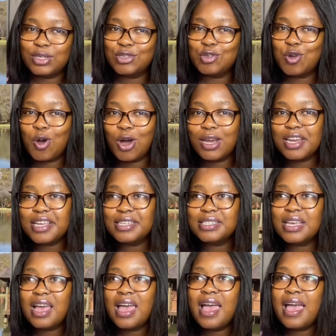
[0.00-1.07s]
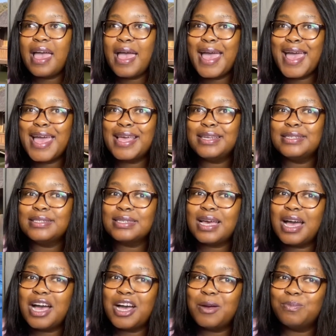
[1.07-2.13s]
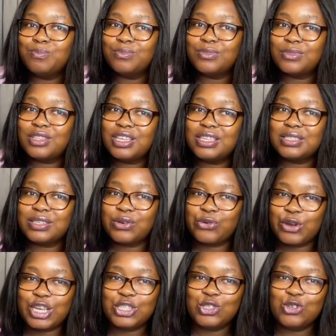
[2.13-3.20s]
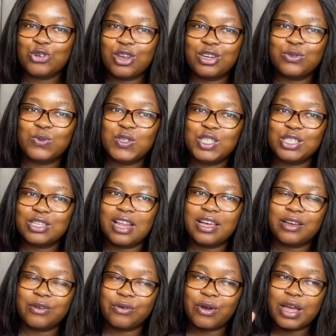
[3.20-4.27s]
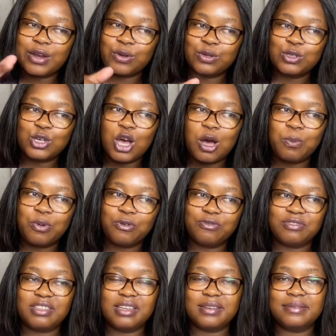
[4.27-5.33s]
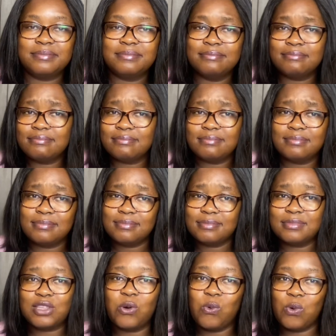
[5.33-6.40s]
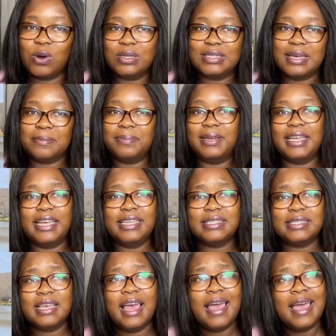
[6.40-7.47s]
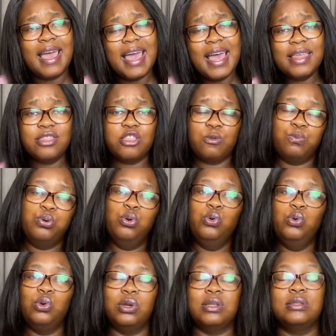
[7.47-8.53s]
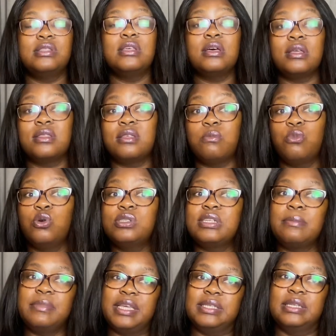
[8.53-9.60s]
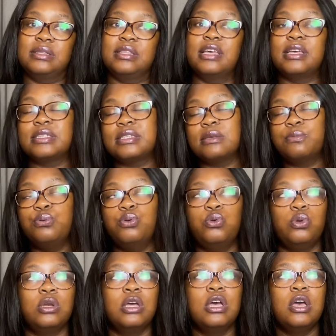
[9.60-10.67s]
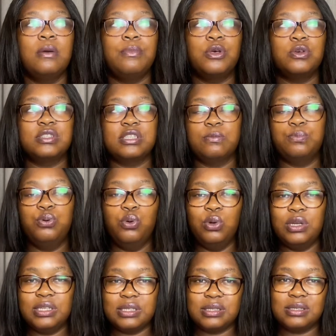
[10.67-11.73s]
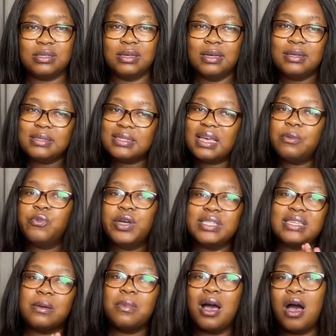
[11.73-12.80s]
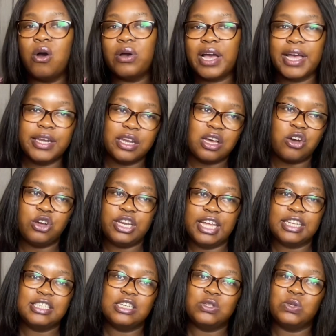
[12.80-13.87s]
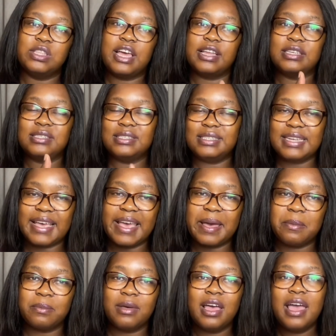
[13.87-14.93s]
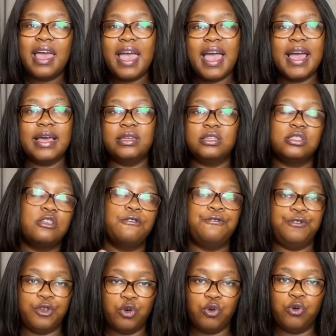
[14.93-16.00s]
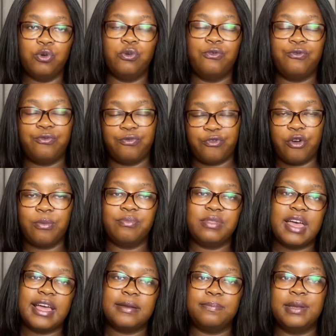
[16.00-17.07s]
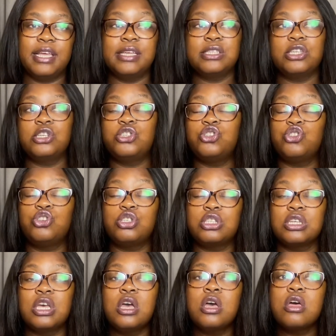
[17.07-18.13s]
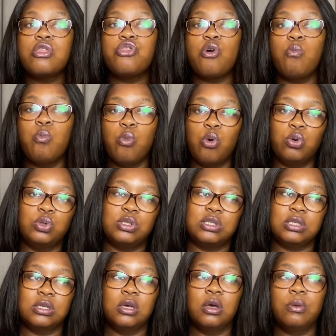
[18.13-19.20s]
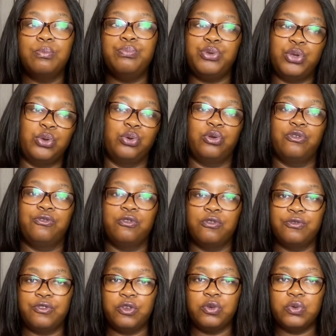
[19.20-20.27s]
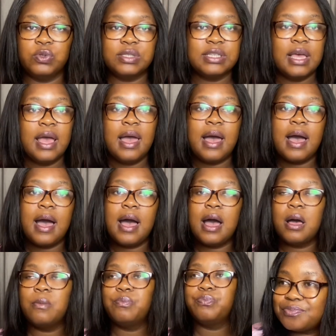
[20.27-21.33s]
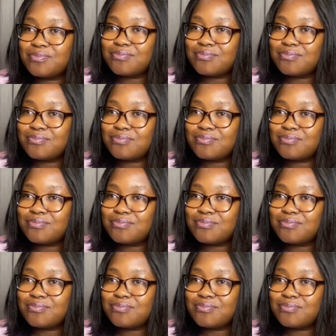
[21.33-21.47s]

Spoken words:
to call it. And there's a restaurant which is like right on top of the water place, and the pool. The most amazing thing is the pool, because the pool is some way somehow kind of connected to that dam, and the view from that place is just the most beautiful views. And